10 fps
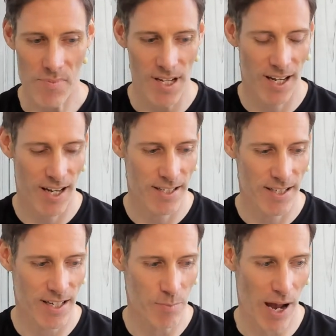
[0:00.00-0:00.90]
and
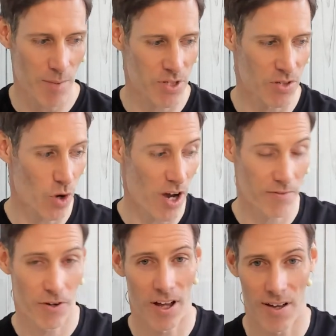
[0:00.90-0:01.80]
it perhaps has worked
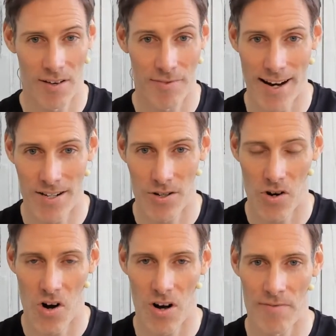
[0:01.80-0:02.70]
for a friend
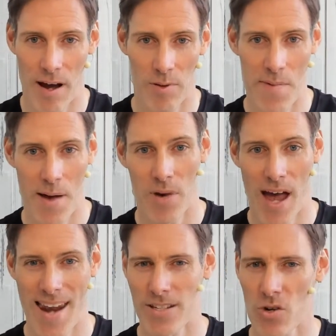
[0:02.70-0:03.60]
or a family member
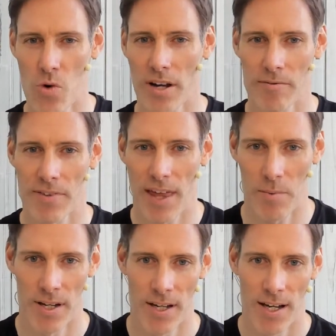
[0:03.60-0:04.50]
and it's not working for them.
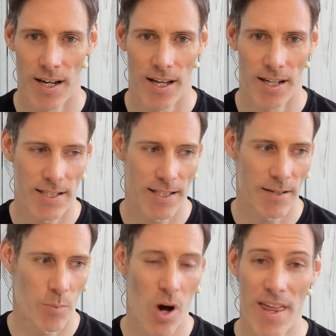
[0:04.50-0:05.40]
And
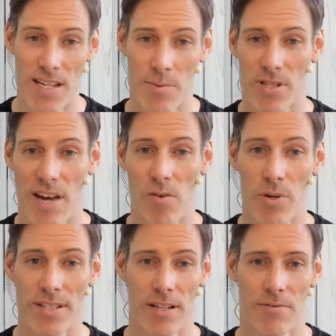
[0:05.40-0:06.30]
part of that is because
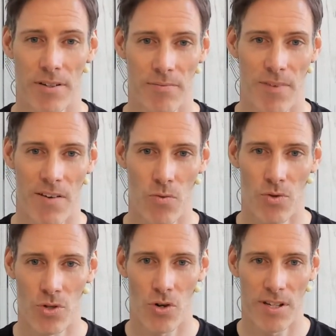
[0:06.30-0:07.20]
everybody's different.
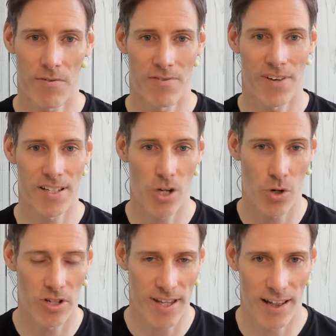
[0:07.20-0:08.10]
Everyone's got different things going
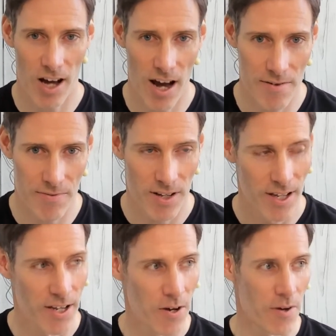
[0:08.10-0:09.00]
on in their life,
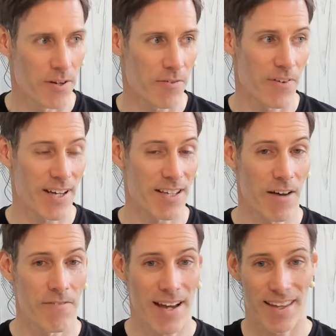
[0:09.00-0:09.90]
different things that
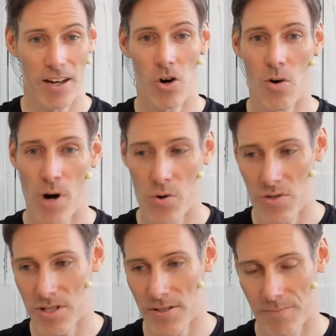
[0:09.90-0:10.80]
affect their
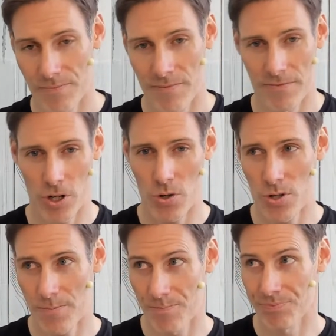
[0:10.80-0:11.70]
hormones, food,